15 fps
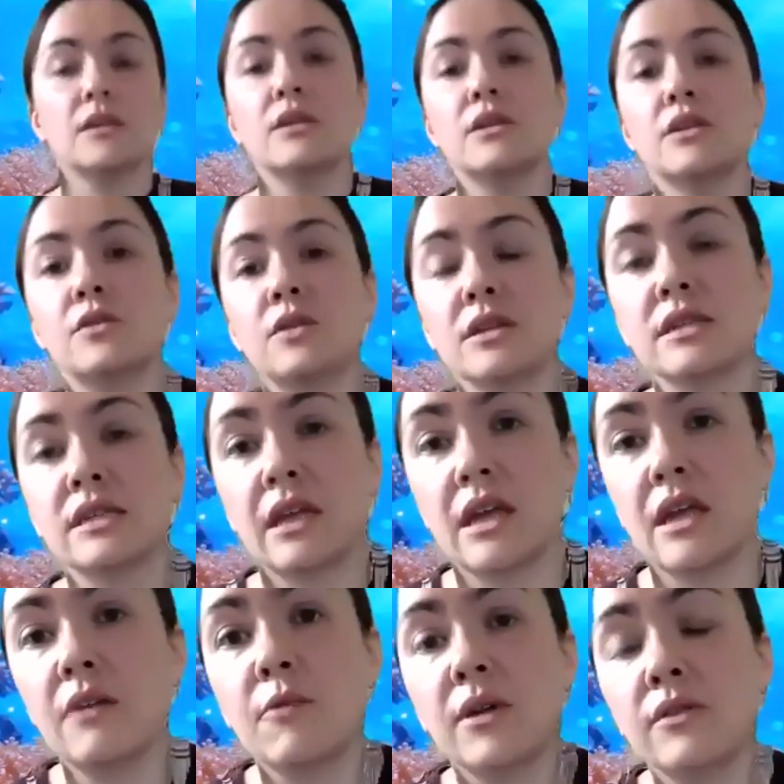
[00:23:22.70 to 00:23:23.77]
You can
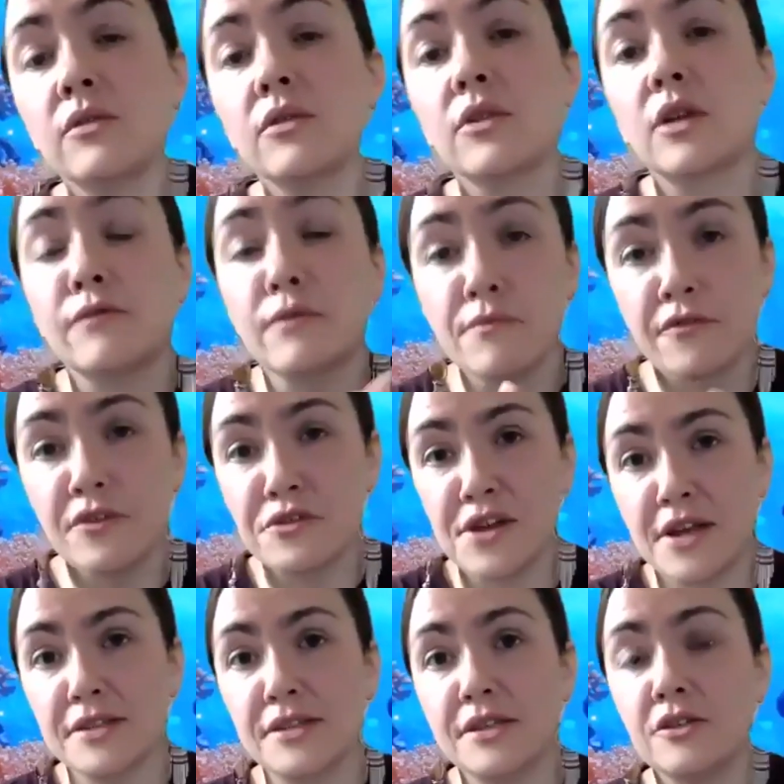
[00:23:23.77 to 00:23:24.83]
take what you learn from
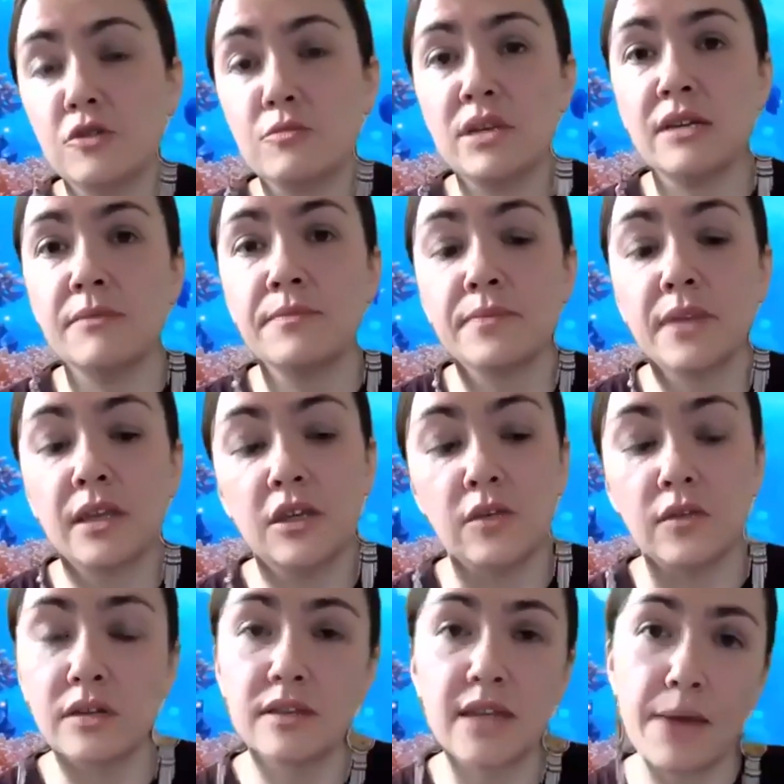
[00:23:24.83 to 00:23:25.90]
Freelance Newbie
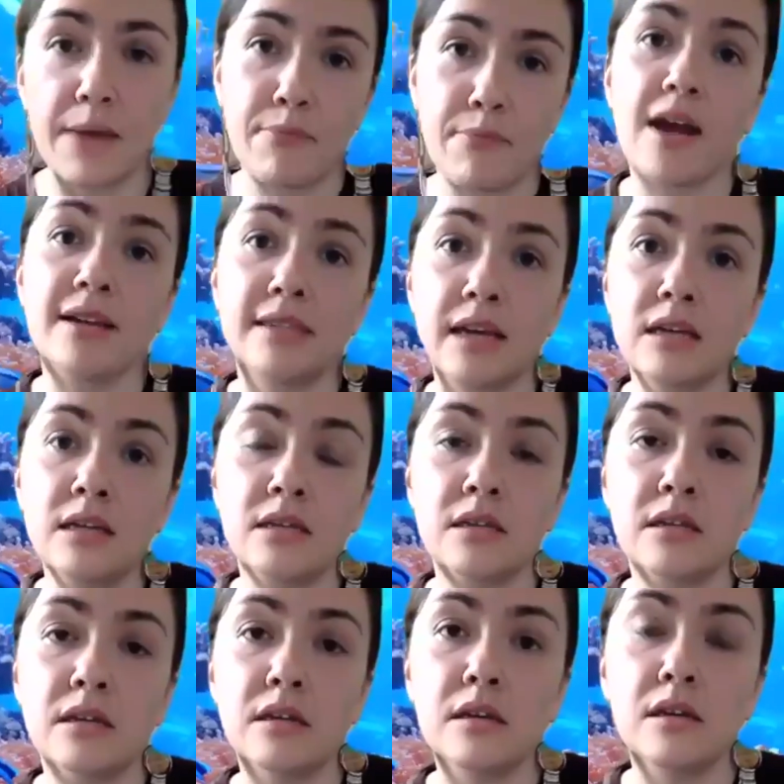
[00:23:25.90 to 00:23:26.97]
using that
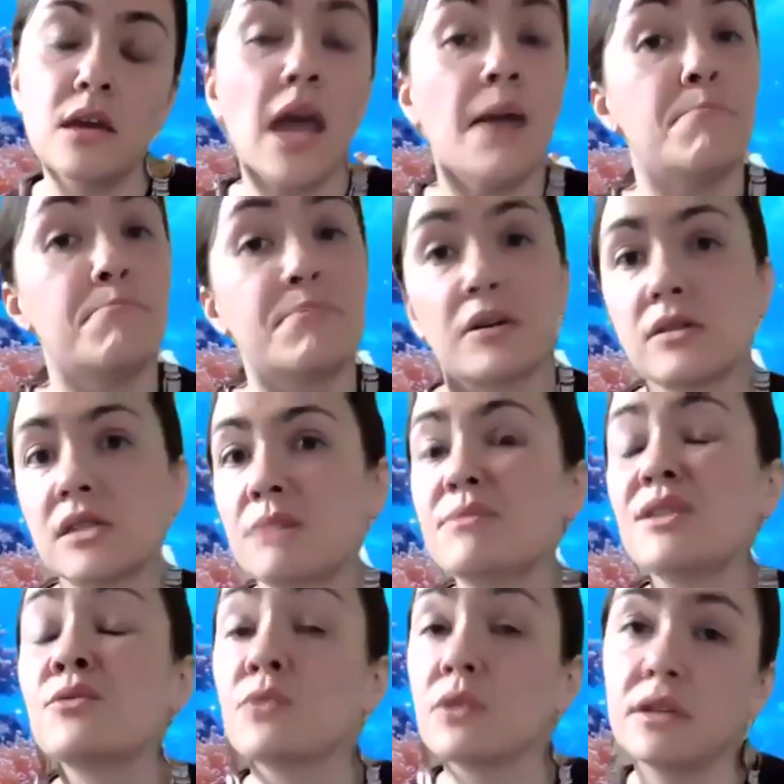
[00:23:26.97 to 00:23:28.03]
process and build
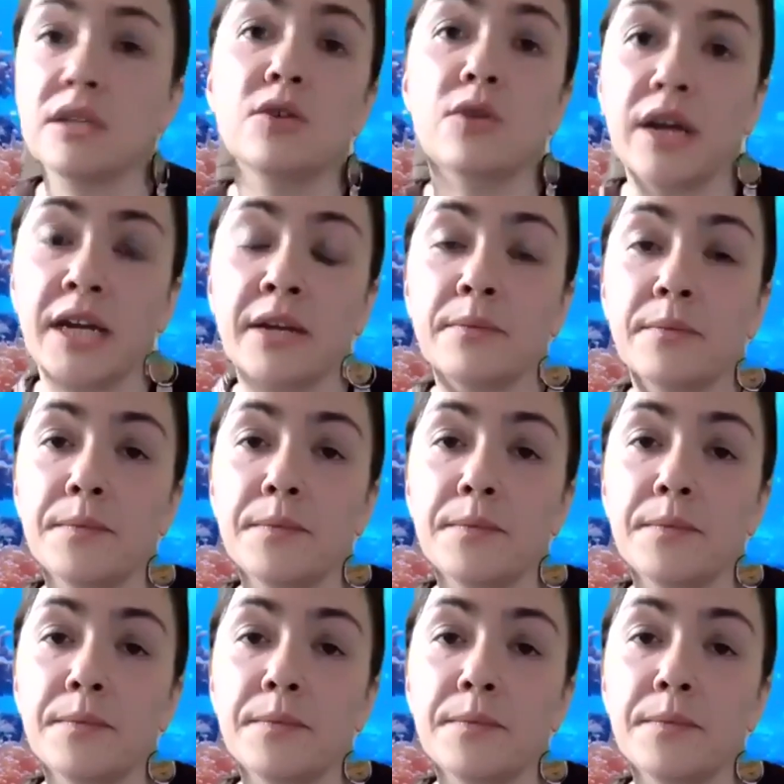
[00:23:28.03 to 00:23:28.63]
something really great.